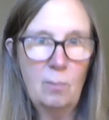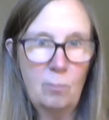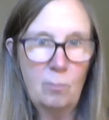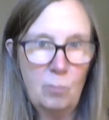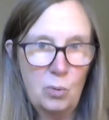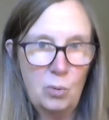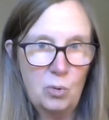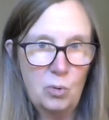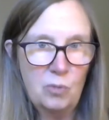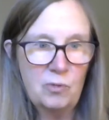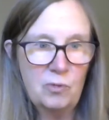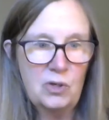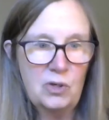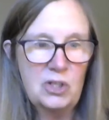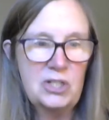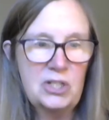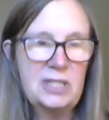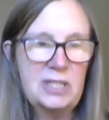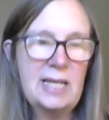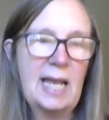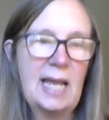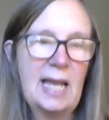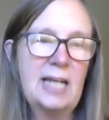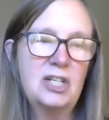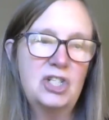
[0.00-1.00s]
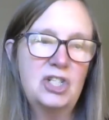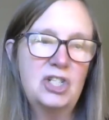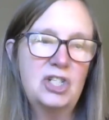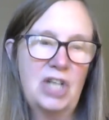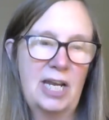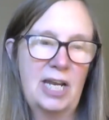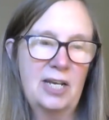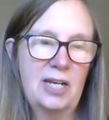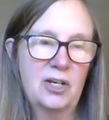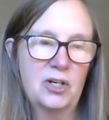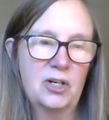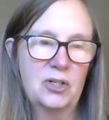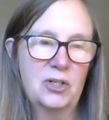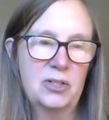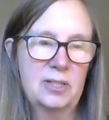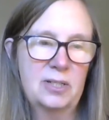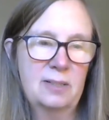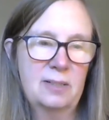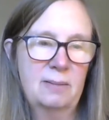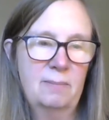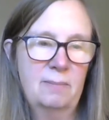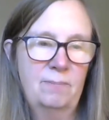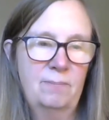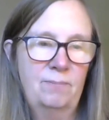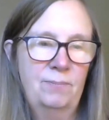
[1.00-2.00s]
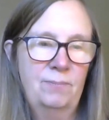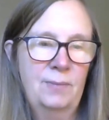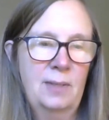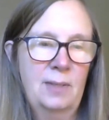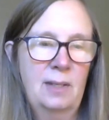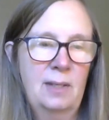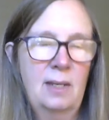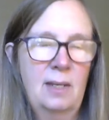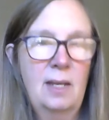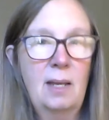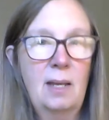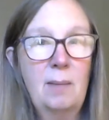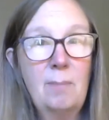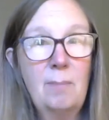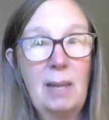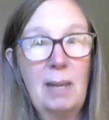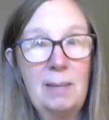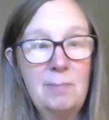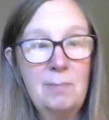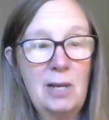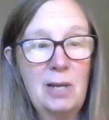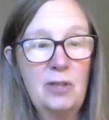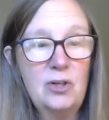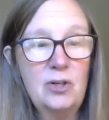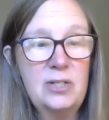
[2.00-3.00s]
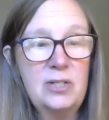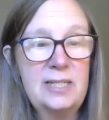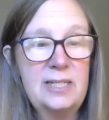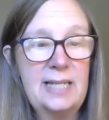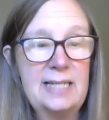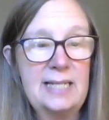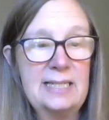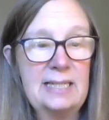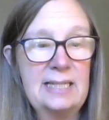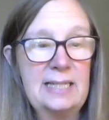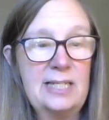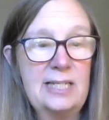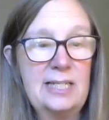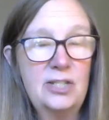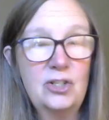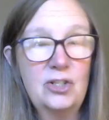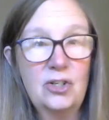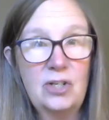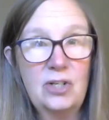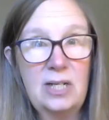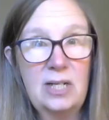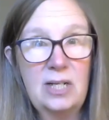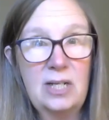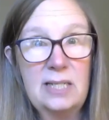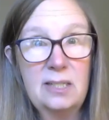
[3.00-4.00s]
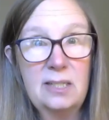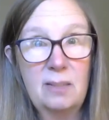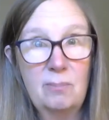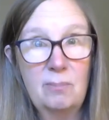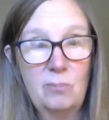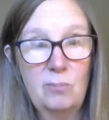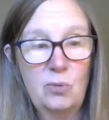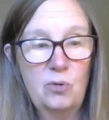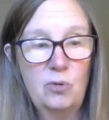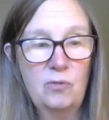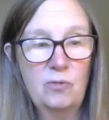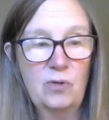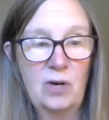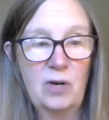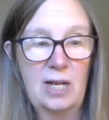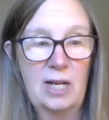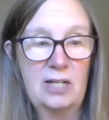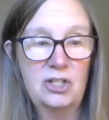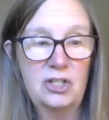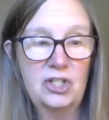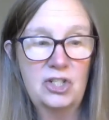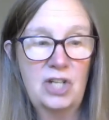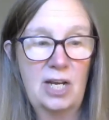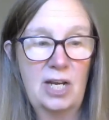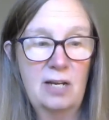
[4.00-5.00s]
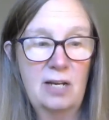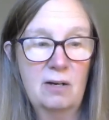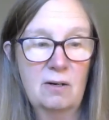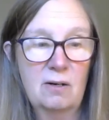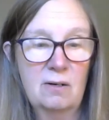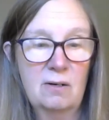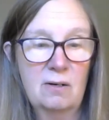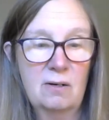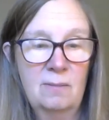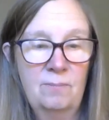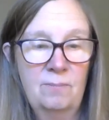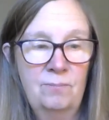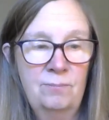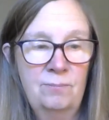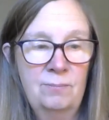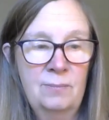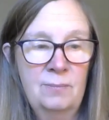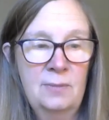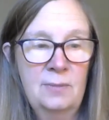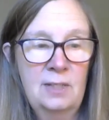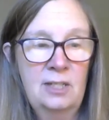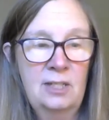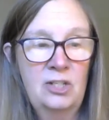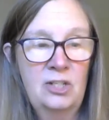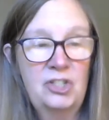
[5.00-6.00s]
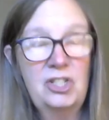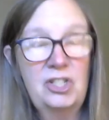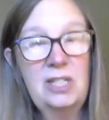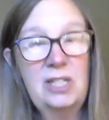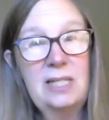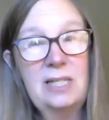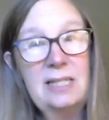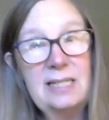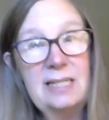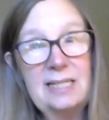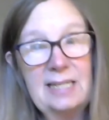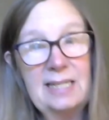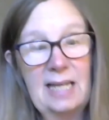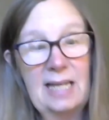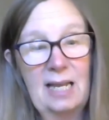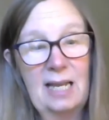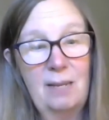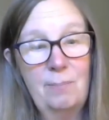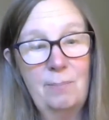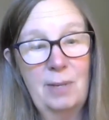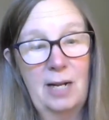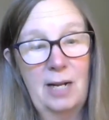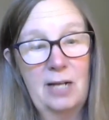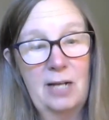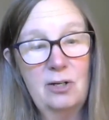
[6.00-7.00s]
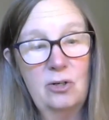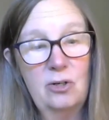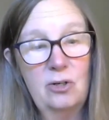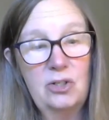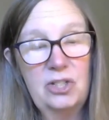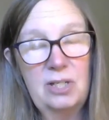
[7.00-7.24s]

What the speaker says: Movers and shakers. My mother says Lizard is a mover and shaker. She didn't say, but I know